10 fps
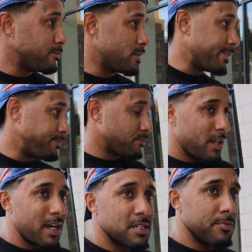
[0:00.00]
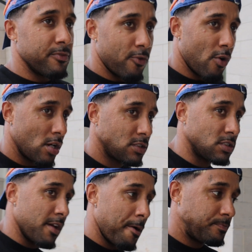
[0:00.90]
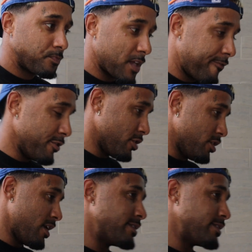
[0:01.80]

But like I said before, honestly, I feel good.